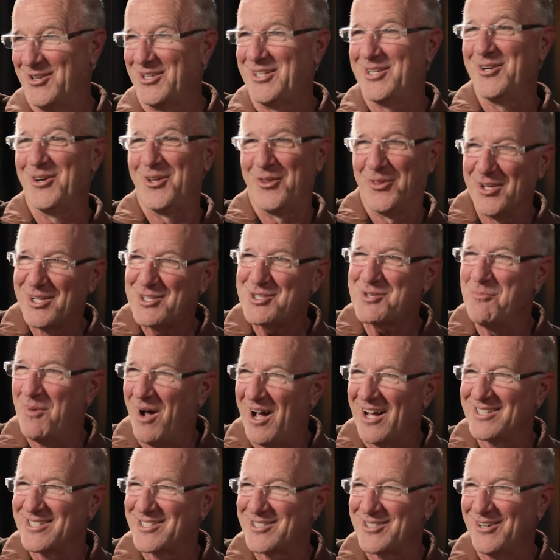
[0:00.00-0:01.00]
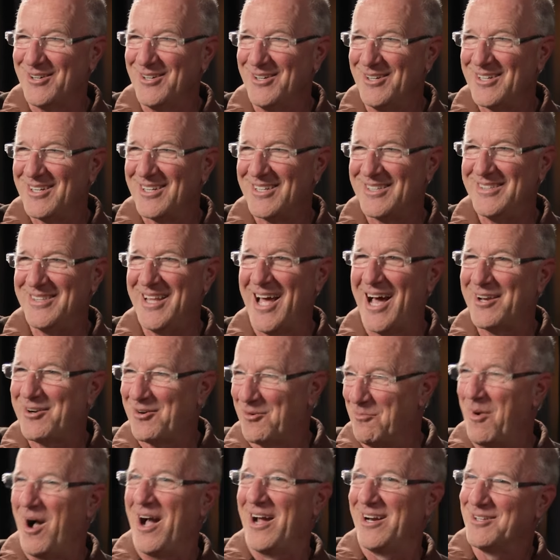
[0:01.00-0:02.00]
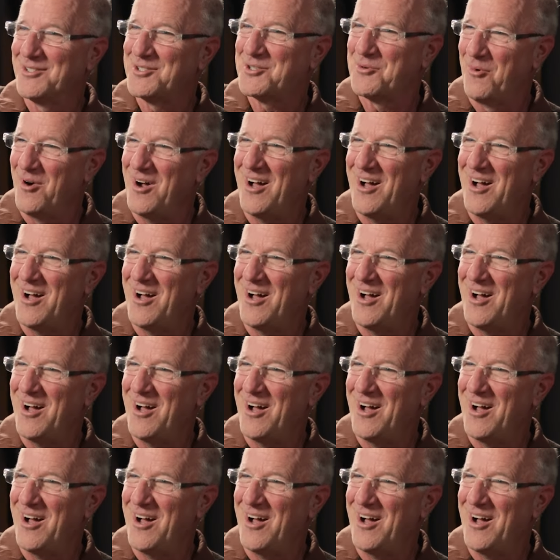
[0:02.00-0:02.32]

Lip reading: You killed this monster. Now you're minus